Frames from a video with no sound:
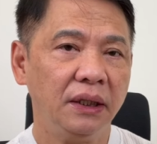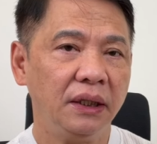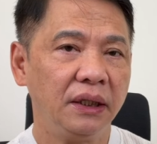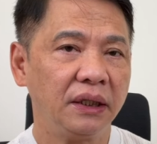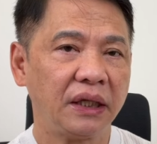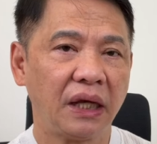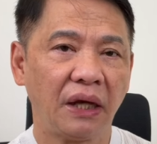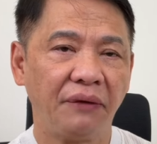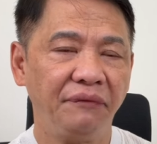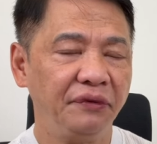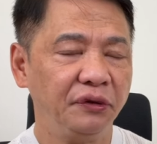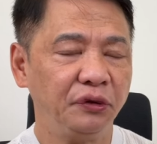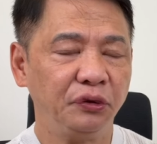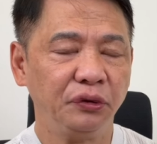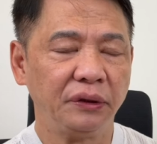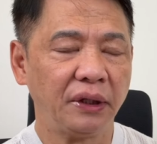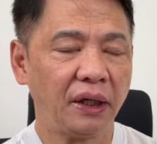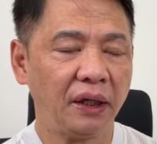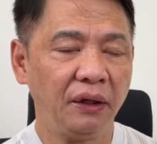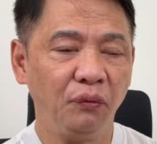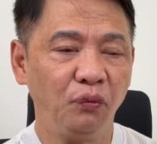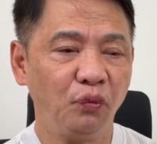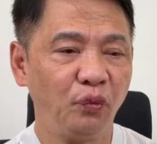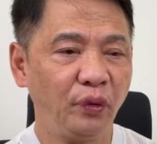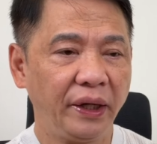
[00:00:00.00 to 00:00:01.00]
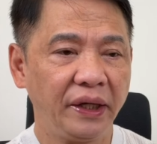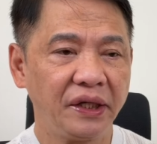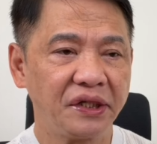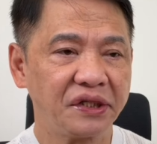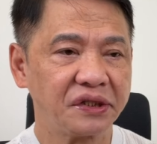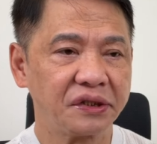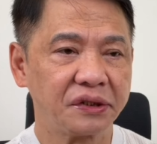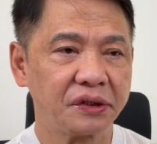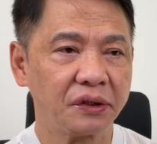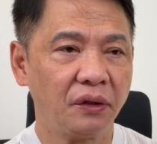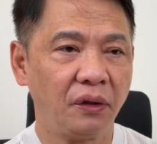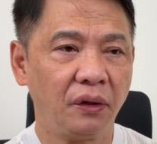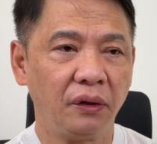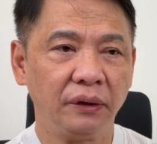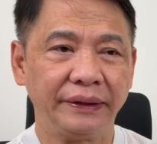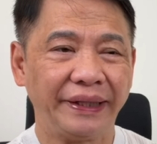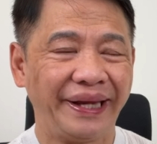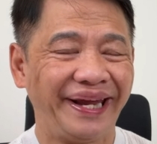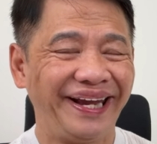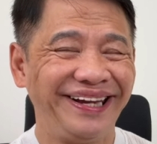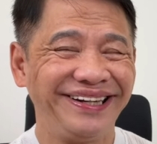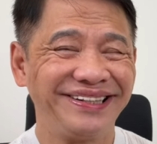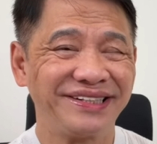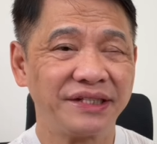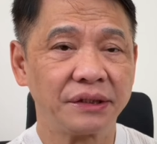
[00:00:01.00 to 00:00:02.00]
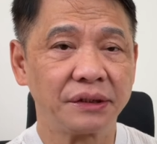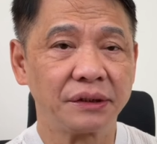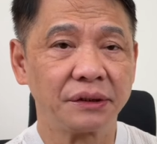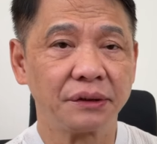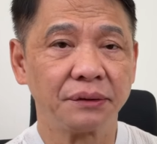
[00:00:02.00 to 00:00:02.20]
Can we do that in weeks or days?